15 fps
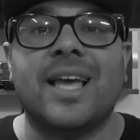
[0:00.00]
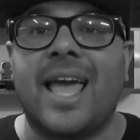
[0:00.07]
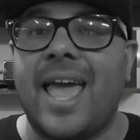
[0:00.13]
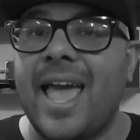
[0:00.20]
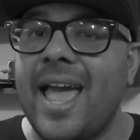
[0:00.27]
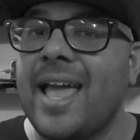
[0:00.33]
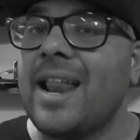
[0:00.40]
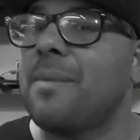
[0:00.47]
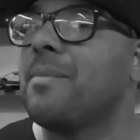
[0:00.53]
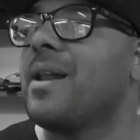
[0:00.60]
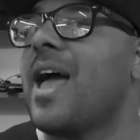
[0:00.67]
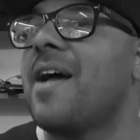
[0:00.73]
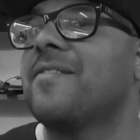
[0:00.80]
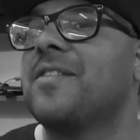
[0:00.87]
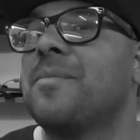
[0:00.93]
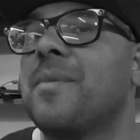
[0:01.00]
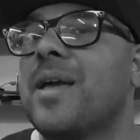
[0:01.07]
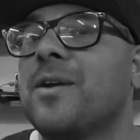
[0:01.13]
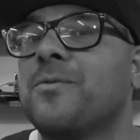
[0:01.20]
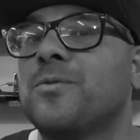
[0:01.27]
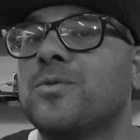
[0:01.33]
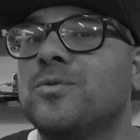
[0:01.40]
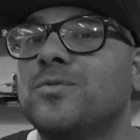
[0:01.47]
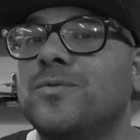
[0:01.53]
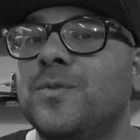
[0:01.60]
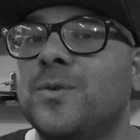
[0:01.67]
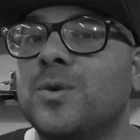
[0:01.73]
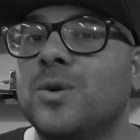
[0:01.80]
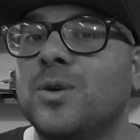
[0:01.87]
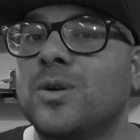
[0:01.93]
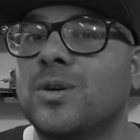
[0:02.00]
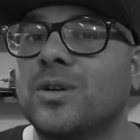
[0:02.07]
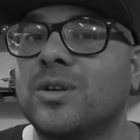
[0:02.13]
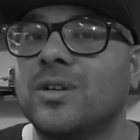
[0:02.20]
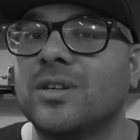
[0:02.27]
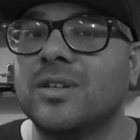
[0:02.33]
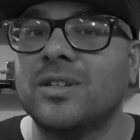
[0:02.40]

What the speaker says: and I'm gonna have to make room for